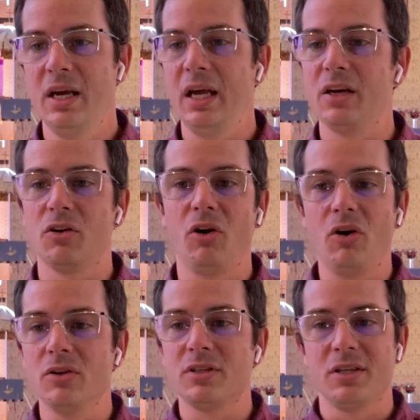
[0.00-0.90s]
It
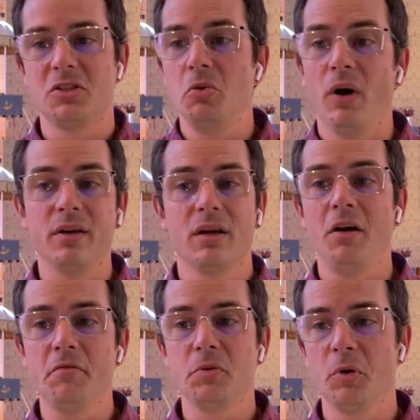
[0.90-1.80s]
calls us to
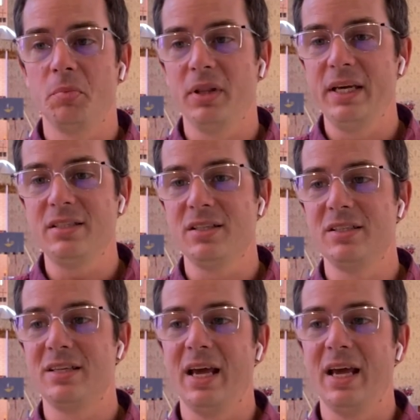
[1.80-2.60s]
uncomfortable places